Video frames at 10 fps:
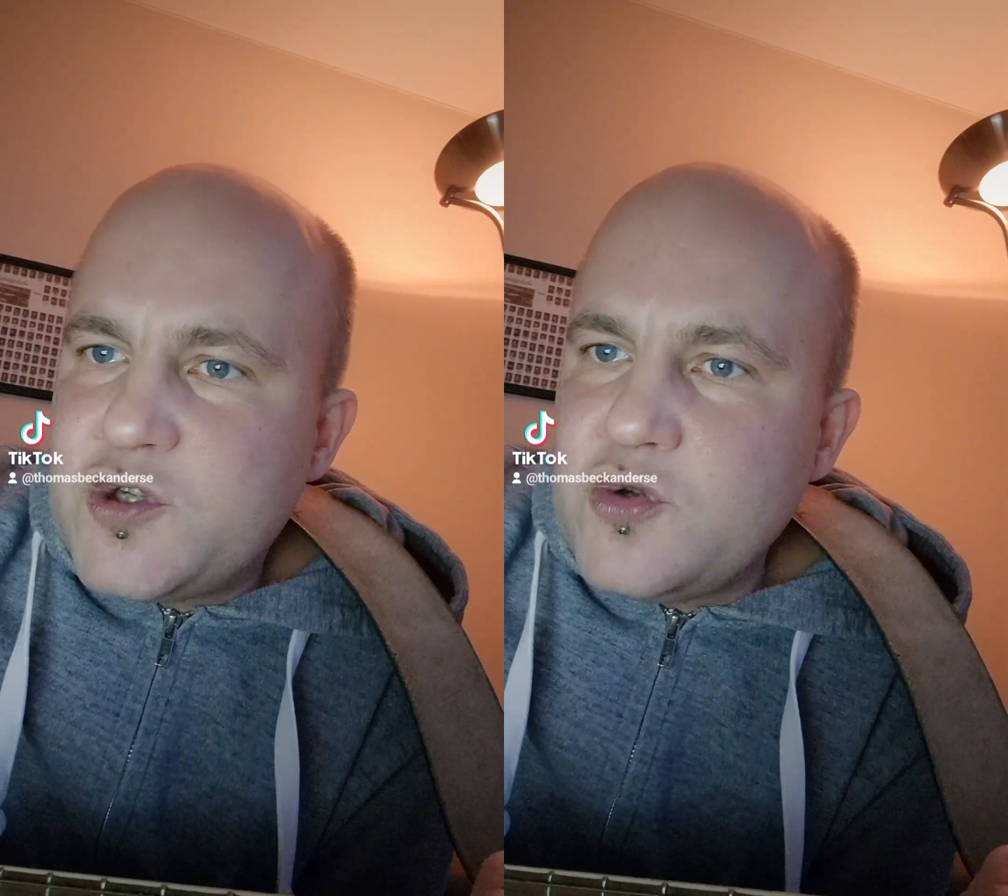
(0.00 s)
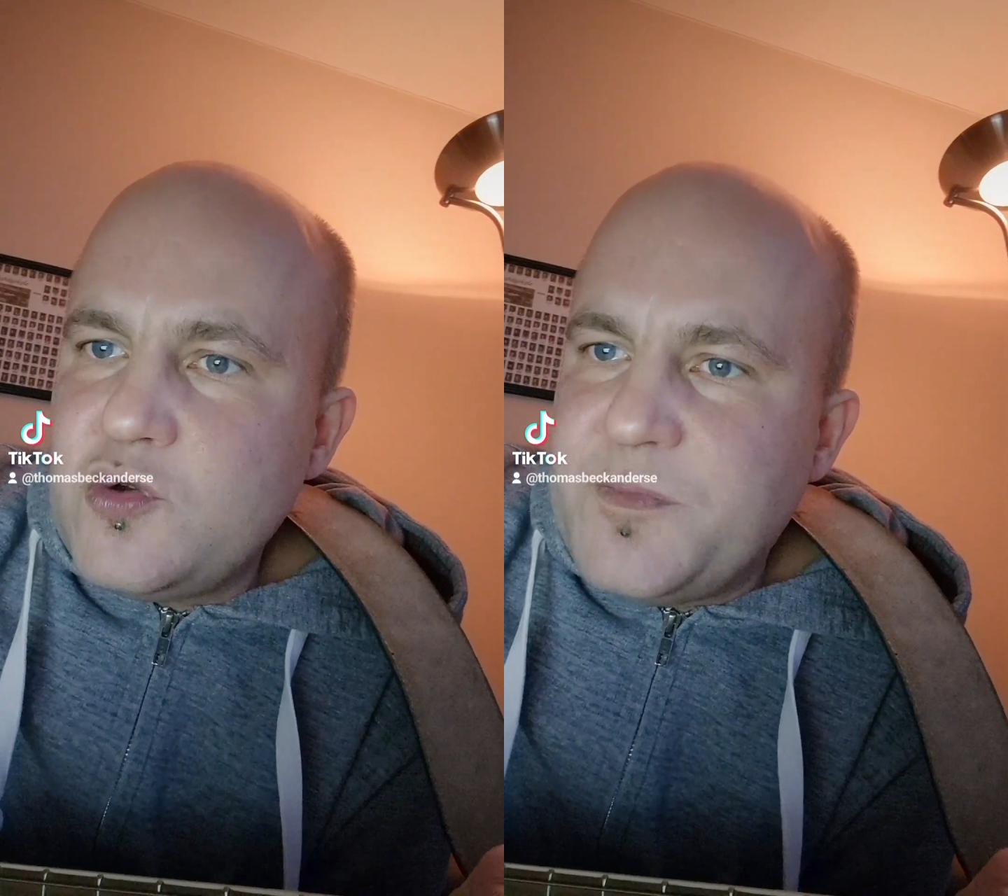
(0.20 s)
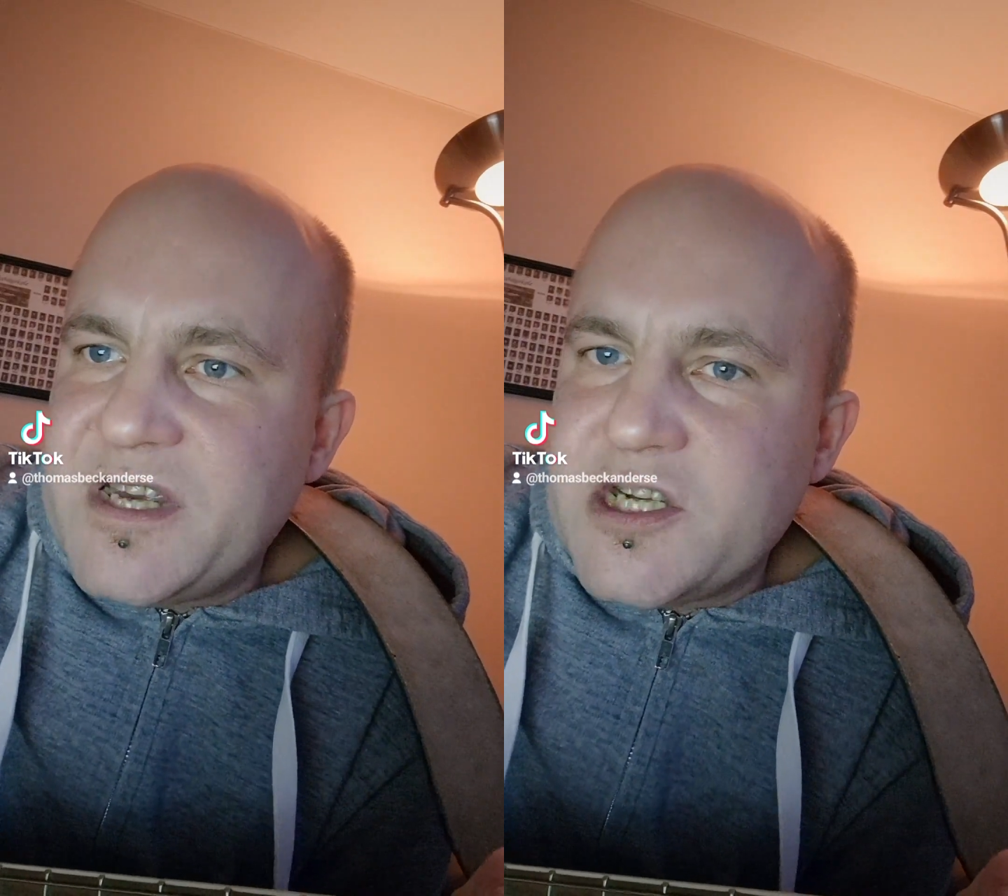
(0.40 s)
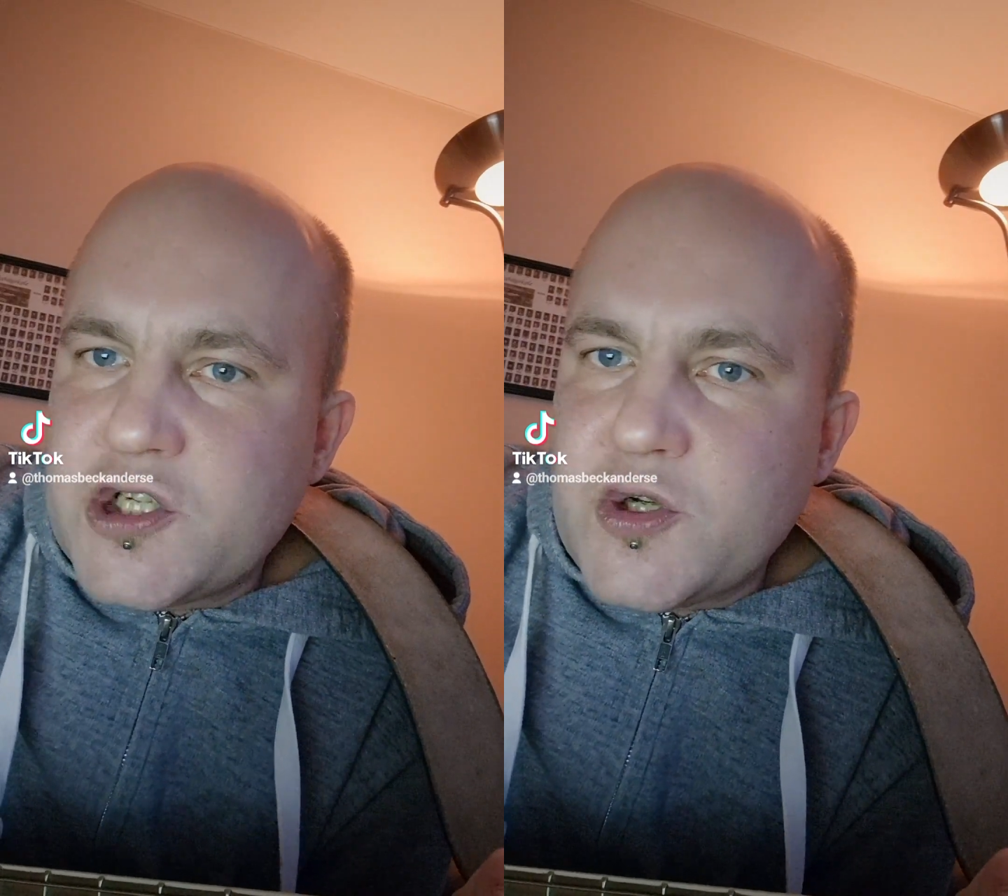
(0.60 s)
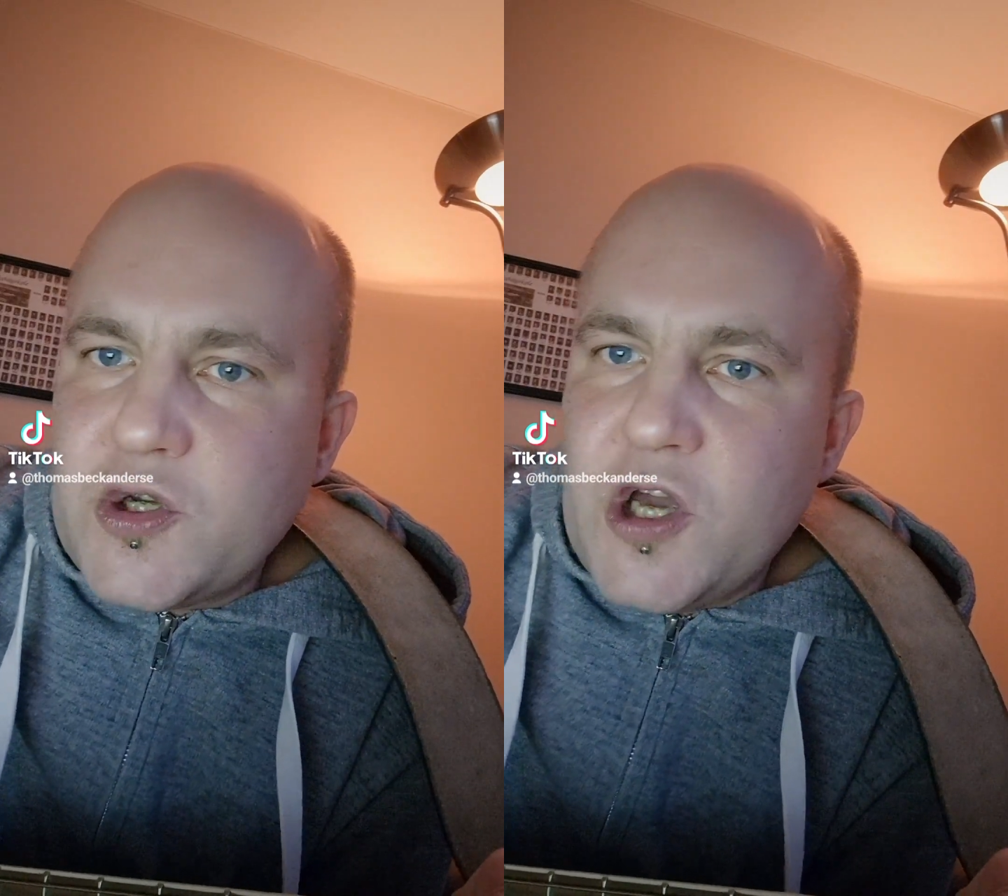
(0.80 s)
to be
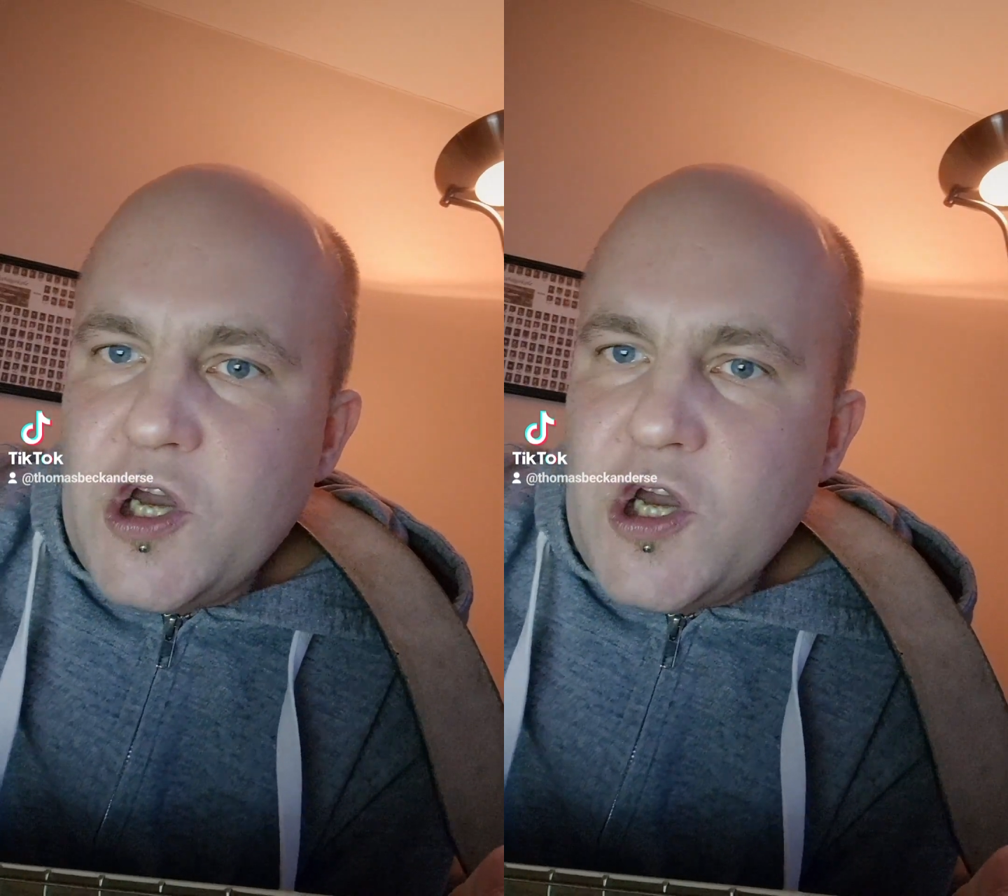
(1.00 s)
shook.